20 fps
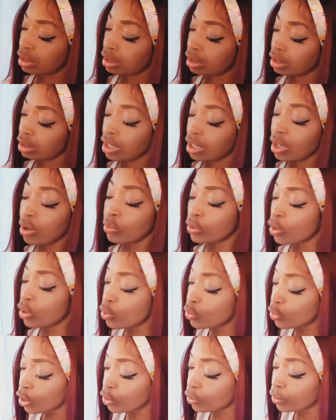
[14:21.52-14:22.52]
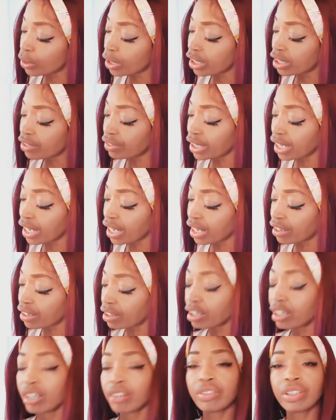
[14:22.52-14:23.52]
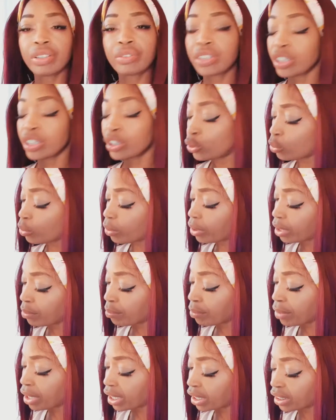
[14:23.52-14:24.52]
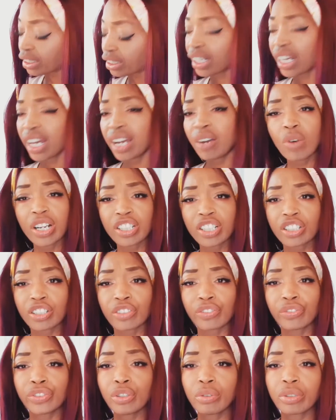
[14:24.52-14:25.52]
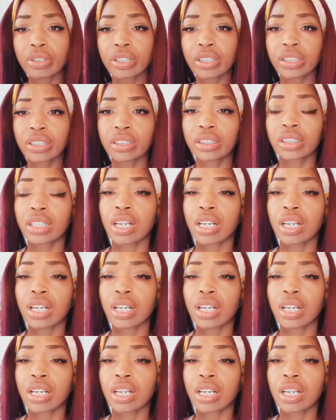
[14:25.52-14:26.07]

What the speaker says: No, no, no, not even that. 15, 20 minutes. Yeah, I watched a few of his